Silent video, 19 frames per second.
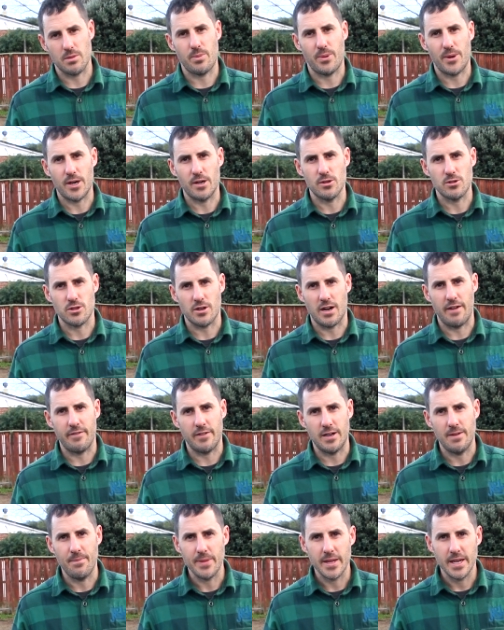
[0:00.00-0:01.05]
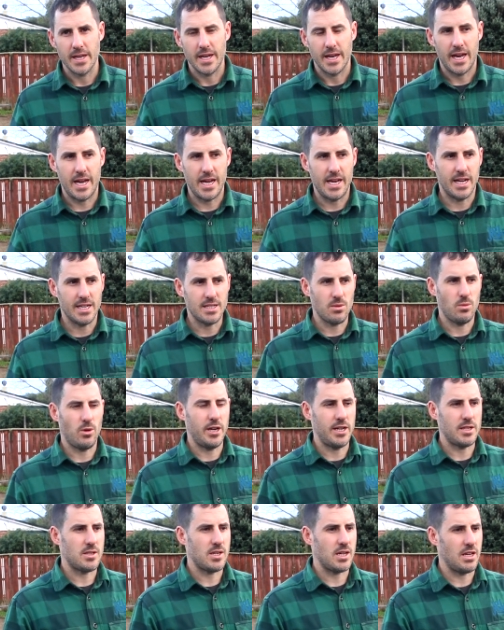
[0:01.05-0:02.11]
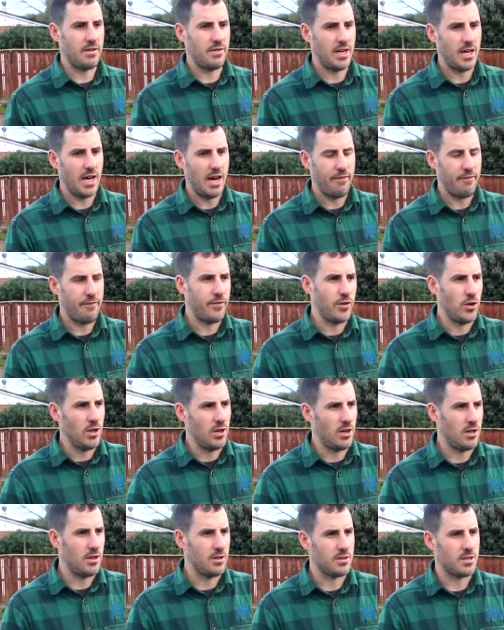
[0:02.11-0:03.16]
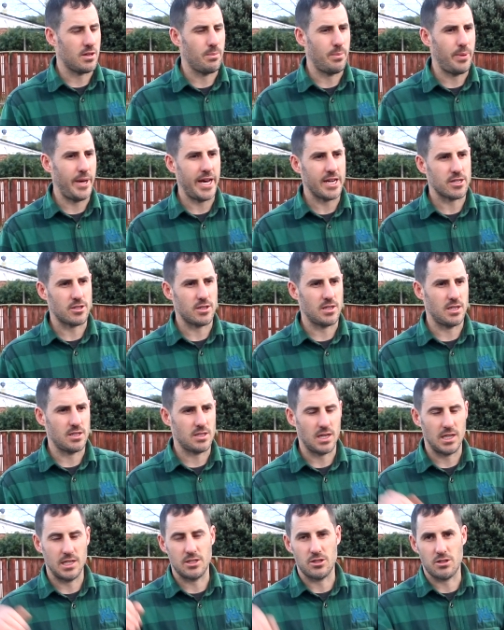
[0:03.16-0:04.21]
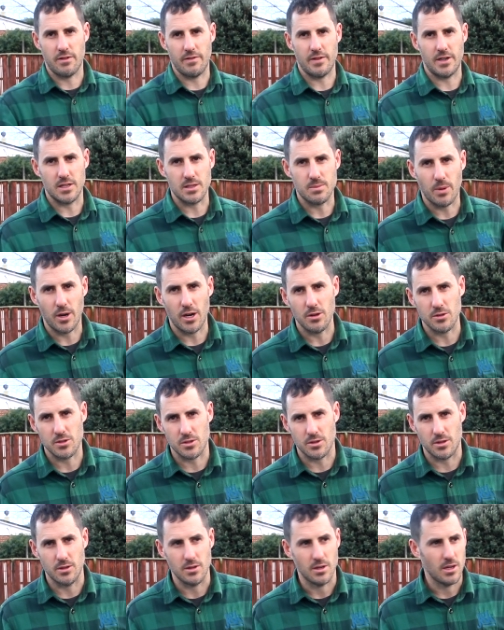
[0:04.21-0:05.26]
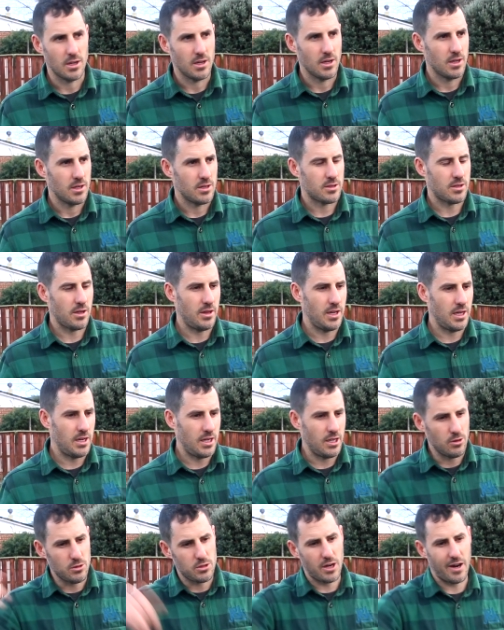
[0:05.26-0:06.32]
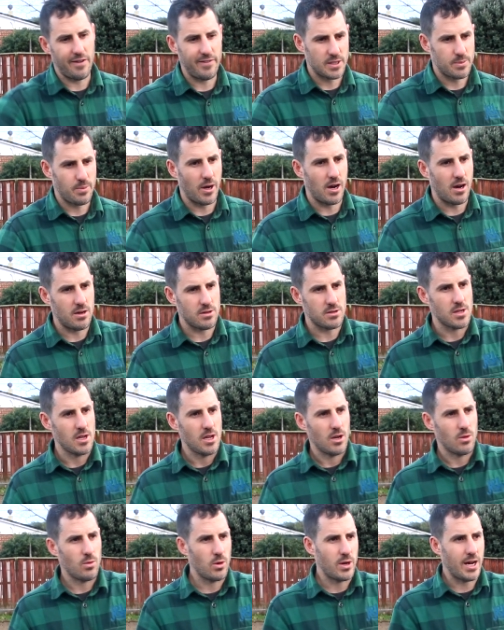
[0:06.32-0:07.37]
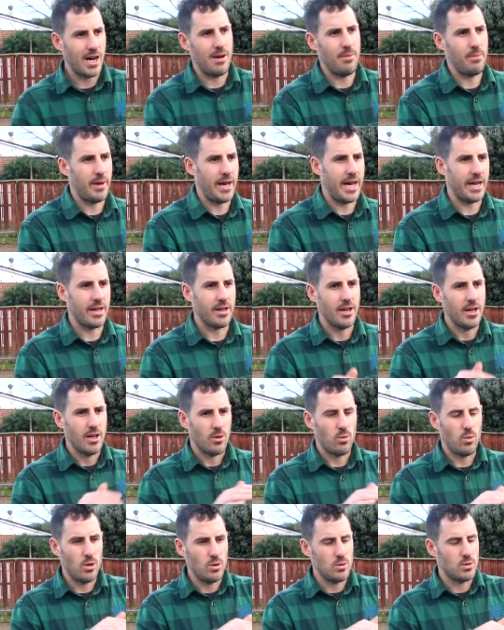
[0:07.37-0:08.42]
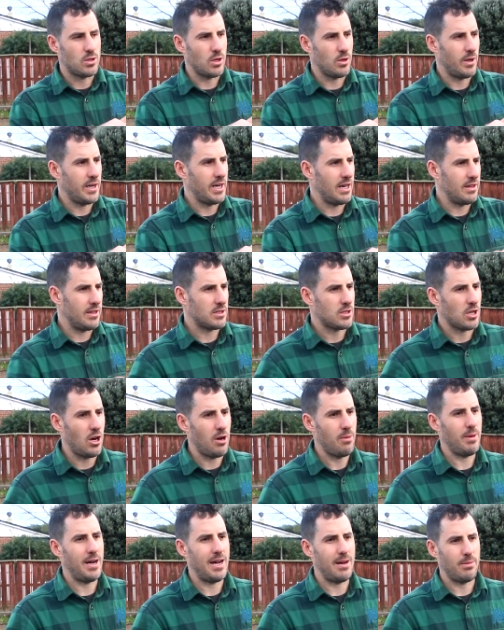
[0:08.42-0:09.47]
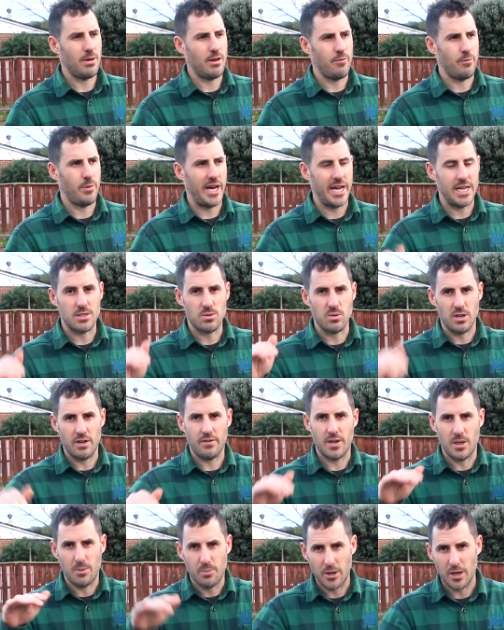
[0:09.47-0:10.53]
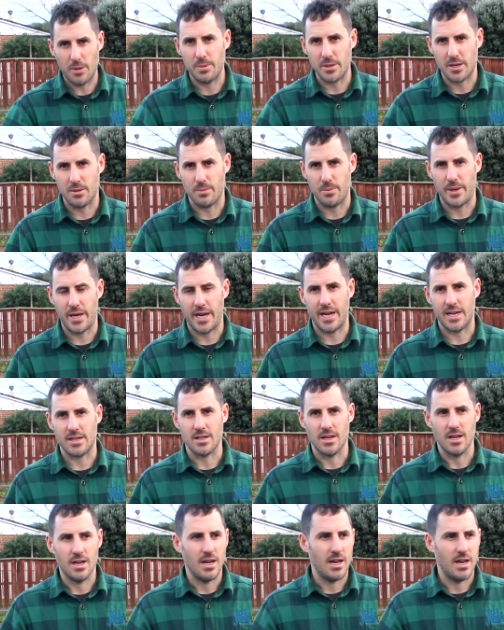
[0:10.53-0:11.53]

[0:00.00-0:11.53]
with a pile driver. He doesn't want us to give it a full-on compaction until he's driven his piles through. So then he'll drive his piles, we'll come back, we'll do another top up of base, we'll give it a proper compact,